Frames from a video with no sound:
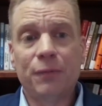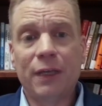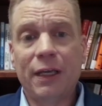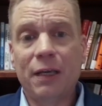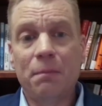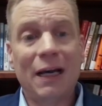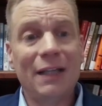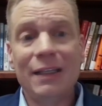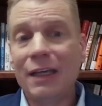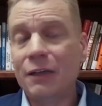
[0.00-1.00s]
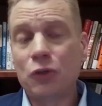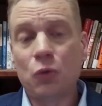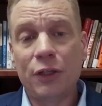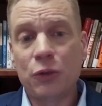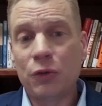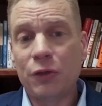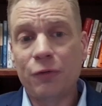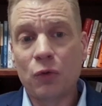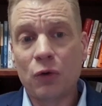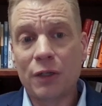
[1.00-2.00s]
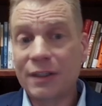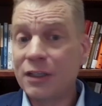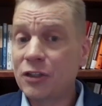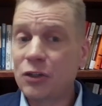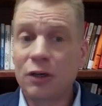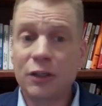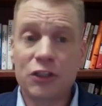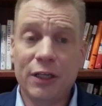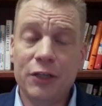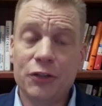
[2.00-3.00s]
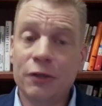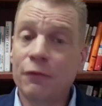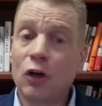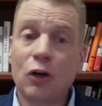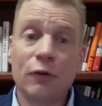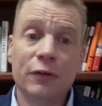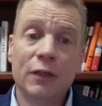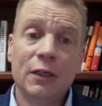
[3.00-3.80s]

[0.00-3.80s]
And by the end of 2024, as things started to change and evolve,